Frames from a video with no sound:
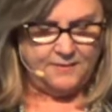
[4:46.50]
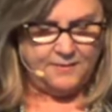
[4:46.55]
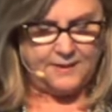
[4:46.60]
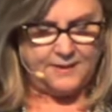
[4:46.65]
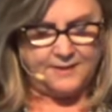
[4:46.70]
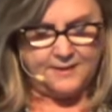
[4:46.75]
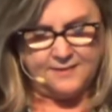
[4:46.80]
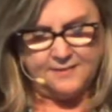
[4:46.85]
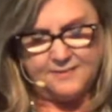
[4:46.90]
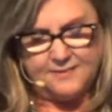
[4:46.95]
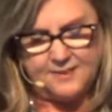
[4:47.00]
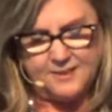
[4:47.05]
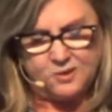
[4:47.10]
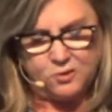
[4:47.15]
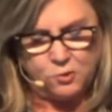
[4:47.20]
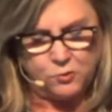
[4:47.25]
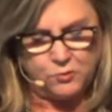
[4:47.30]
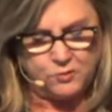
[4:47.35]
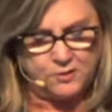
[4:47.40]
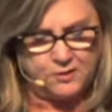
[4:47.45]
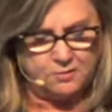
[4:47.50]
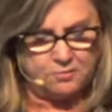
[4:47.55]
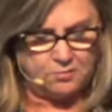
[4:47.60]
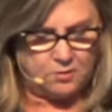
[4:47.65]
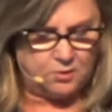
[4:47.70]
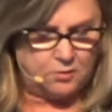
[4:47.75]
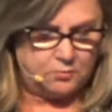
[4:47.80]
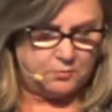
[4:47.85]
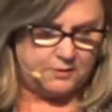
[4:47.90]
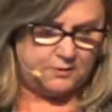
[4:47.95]
They continually
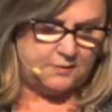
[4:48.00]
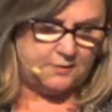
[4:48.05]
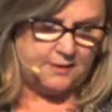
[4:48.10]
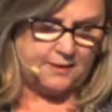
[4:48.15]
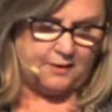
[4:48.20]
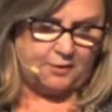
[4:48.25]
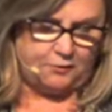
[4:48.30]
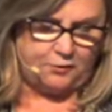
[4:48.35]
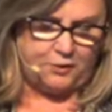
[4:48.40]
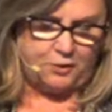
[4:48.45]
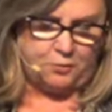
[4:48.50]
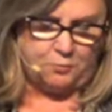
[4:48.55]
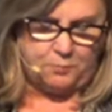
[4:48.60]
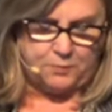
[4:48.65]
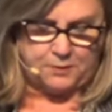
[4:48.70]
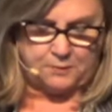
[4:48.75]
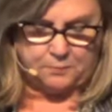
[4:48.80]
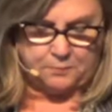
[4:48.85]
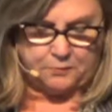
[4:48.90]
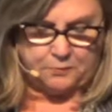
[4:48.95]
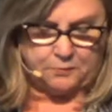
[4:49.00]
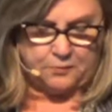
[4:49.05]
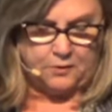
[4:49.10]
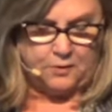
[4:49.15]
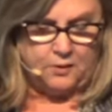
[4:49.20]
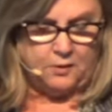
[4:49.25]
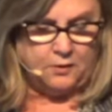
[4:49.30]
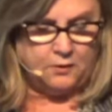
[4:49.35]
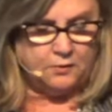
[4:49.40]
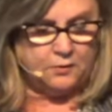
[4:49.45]
grow into healthier people,
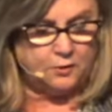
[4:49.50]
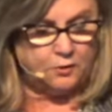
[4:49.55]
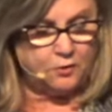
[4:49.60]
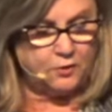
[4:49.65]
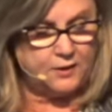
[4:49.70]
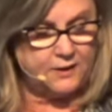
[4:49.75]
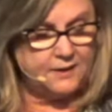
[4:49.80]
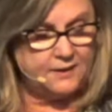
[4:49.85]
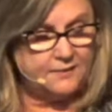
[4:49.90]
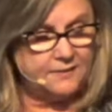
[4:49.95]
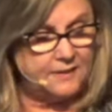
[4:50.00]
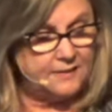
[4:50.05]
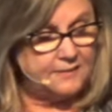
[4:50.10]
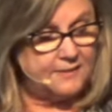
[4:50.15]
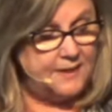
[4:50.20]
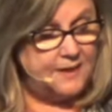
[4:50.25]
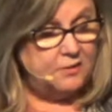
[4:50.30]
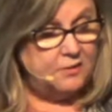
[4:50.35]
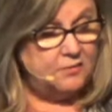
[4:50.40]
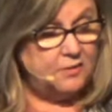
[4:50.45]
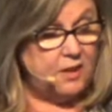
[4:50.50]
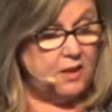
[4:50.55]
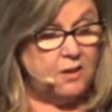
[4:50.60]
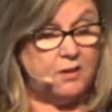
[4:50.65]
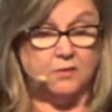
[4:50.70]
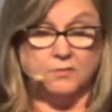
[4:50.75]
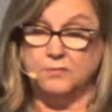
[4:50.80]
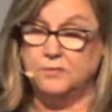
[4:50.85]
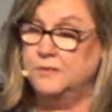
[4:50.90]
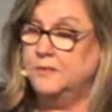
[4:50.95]
learning that their
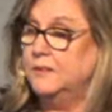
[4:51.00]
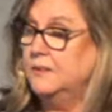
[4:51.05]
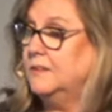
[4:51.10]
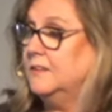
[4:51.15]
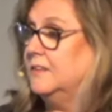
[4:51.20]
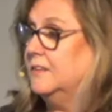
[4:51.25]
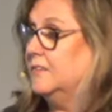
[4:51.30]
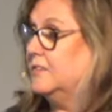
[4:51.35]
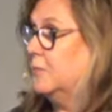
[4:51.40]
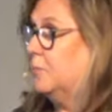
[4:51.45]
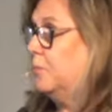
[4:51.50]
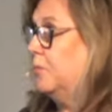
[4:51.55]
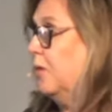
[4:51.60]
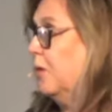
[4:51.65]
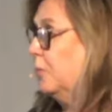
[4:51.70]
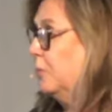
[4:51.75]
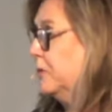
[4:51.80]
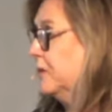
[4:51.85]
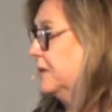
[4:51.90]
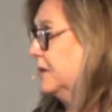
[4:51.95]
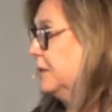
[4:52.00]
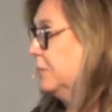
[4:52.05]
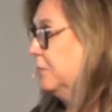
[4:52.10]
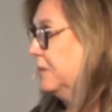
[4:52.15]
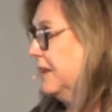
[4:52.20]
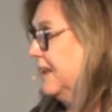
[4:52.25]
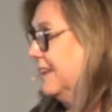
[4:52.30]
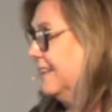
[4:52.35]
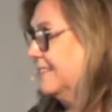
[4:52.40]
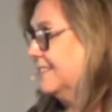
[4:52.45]
love is appropriately
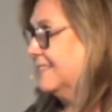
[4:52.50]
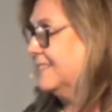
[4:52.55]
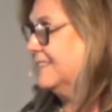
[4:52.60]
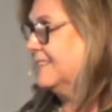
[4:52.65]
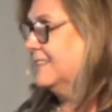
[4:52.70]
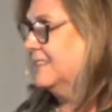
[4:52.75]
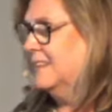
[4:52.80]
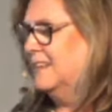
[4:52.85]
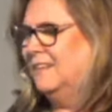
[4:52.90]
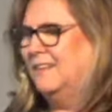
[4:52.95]
placed.